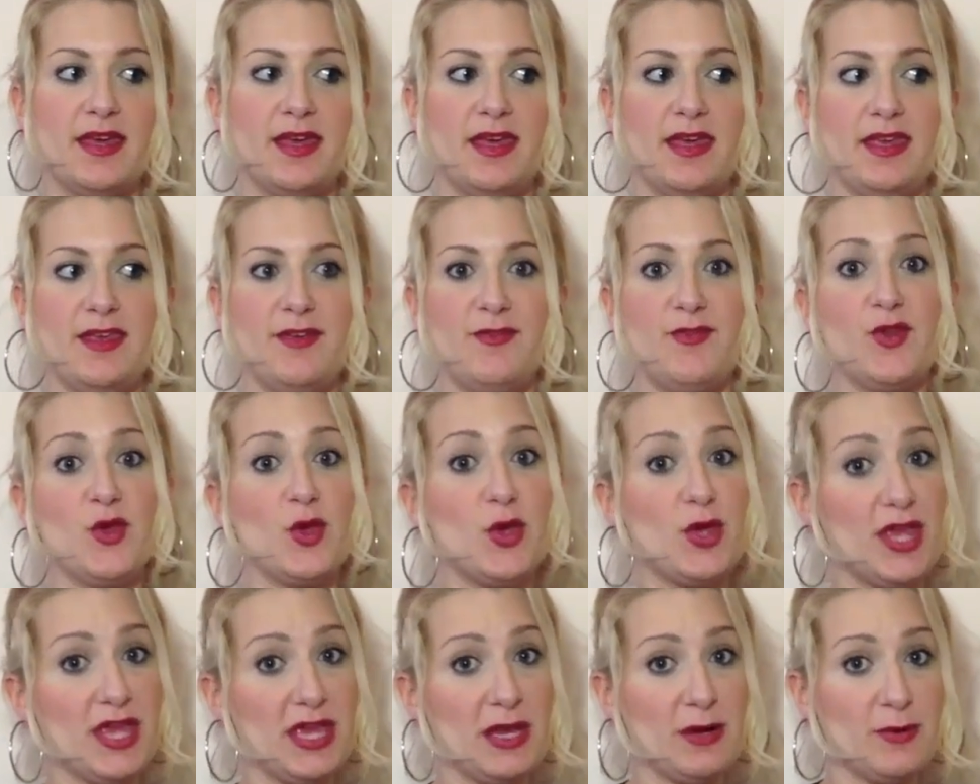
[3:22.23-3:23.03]
If
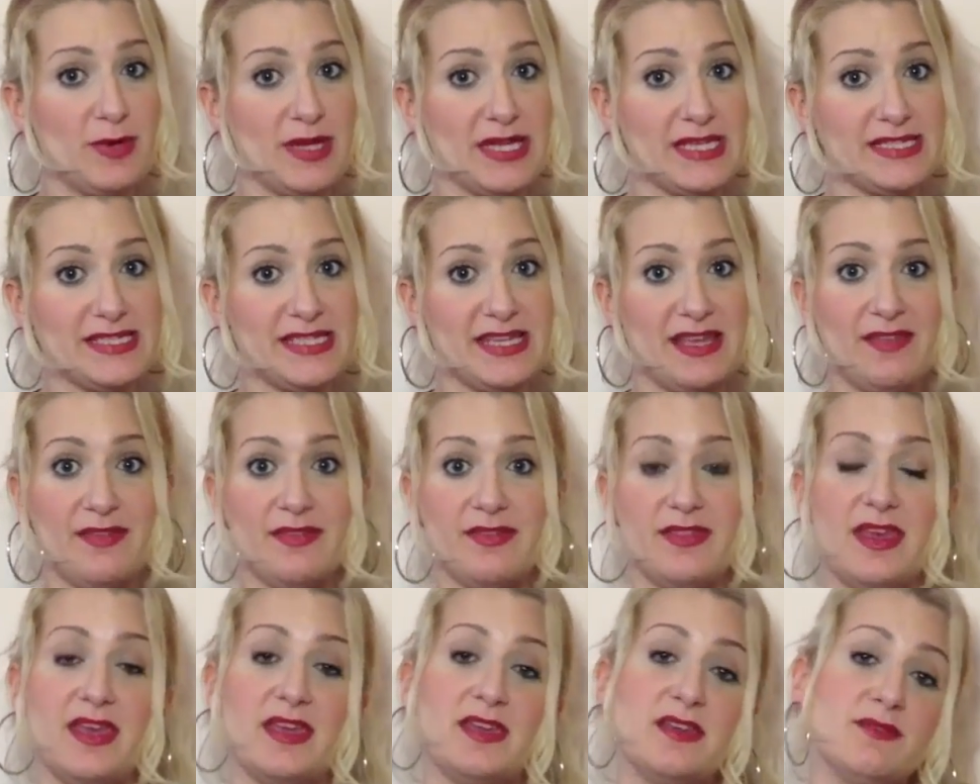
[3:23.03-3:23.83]
you hear it,
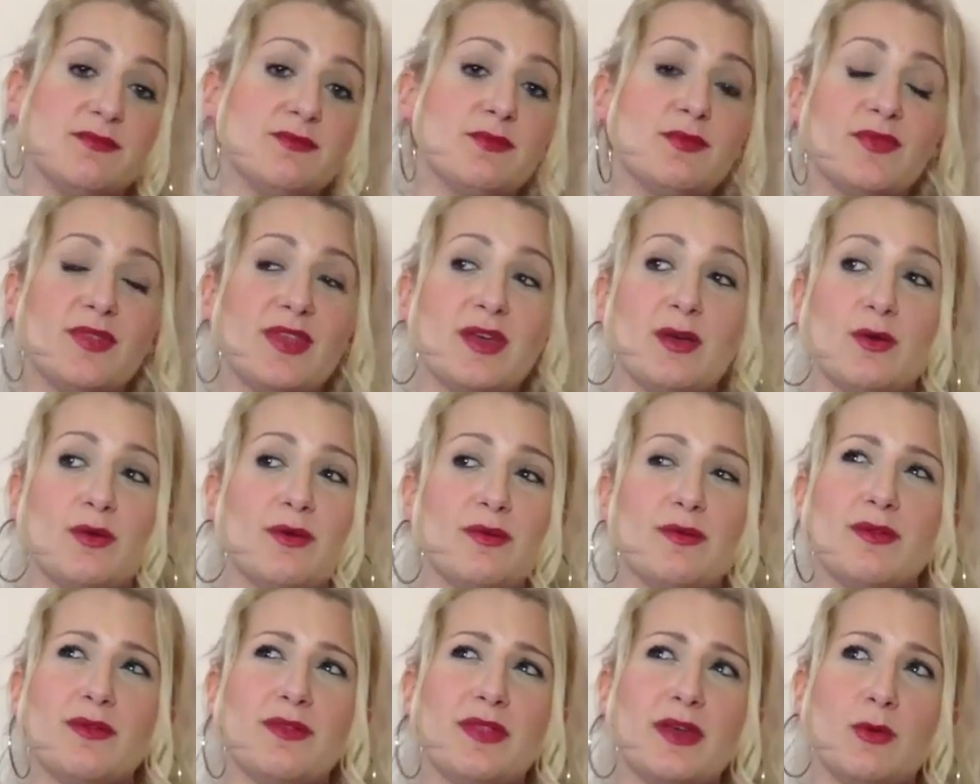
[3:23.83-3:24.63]
and they
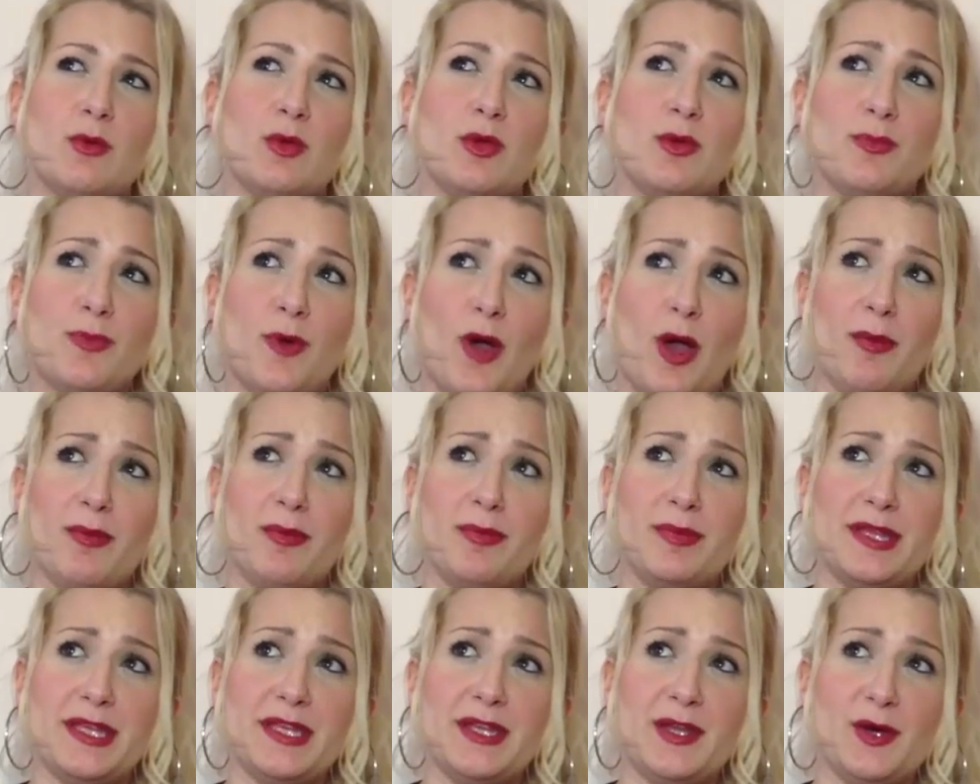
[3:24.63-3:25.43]
will
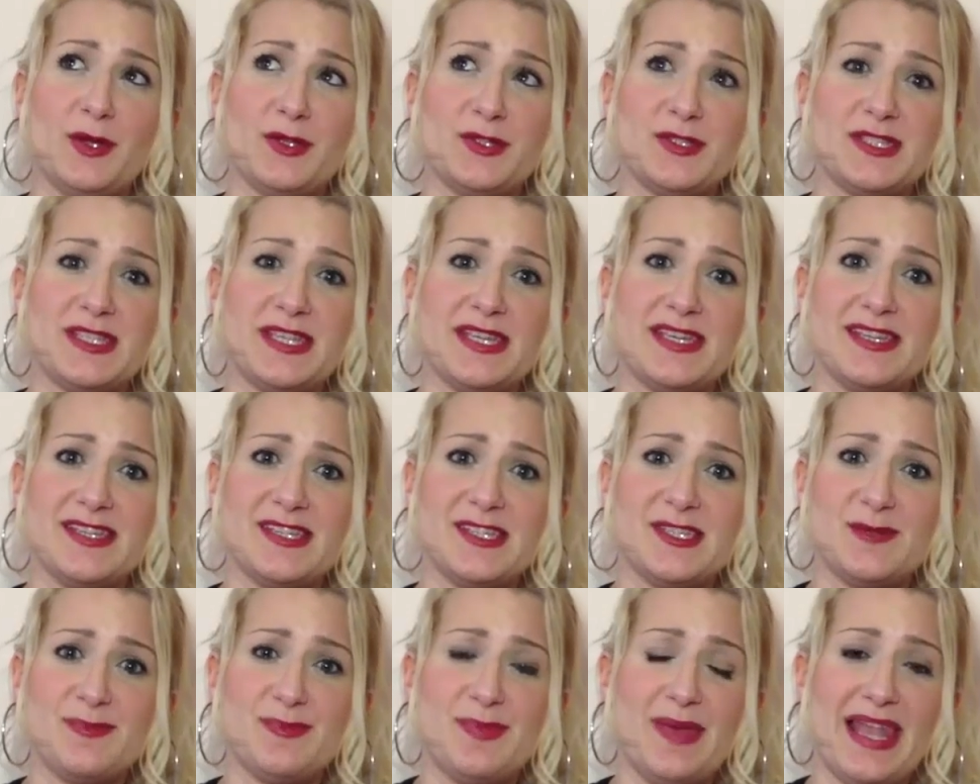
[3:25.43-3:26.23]
probably not
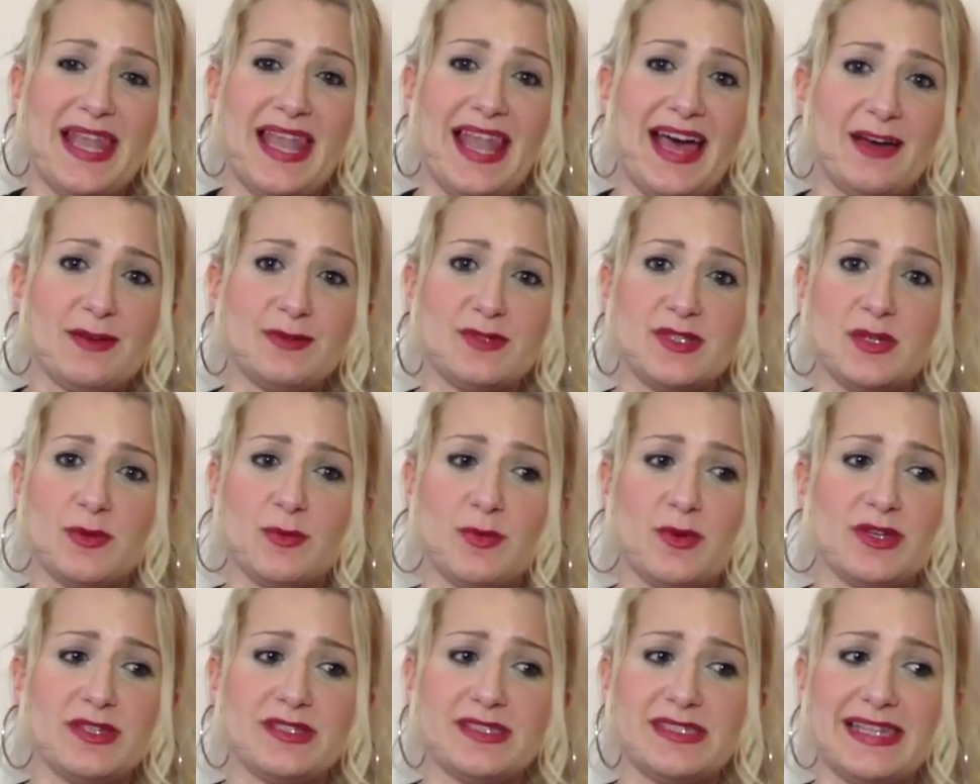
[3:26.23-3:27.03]
spell out a
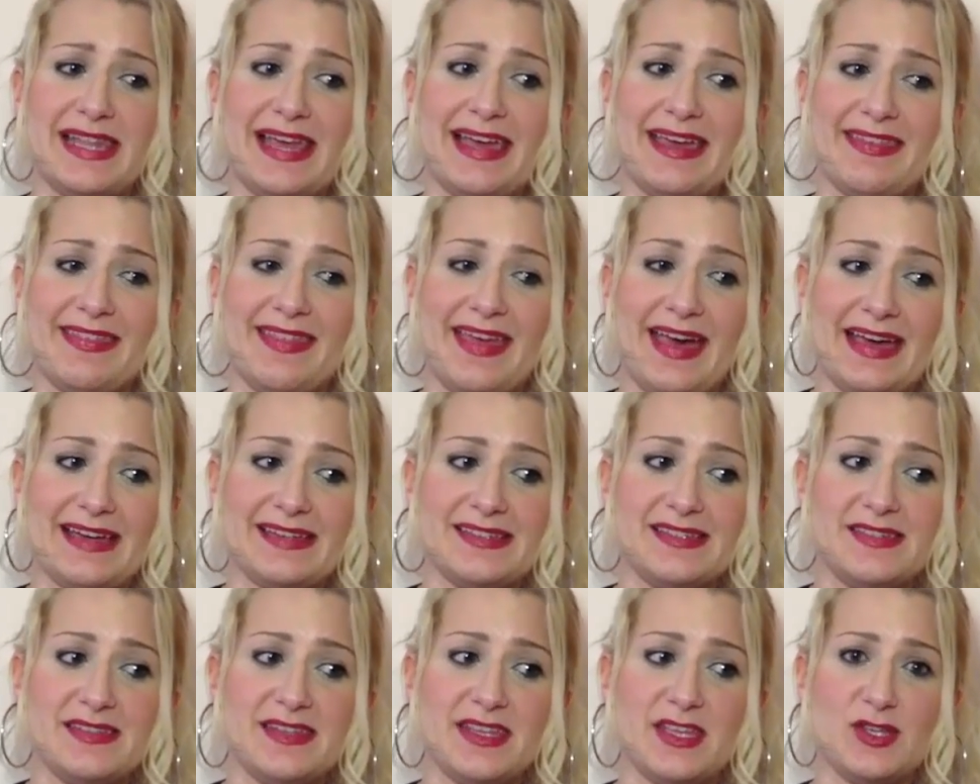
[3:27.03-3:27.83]
word like
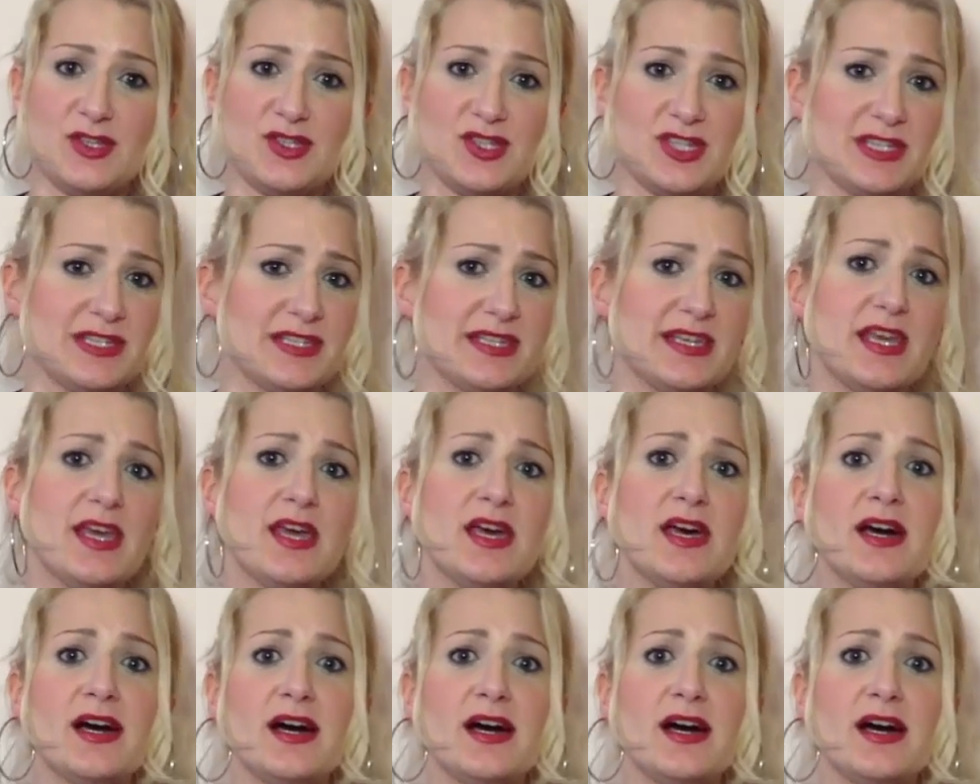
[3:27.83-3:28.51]
that, they usually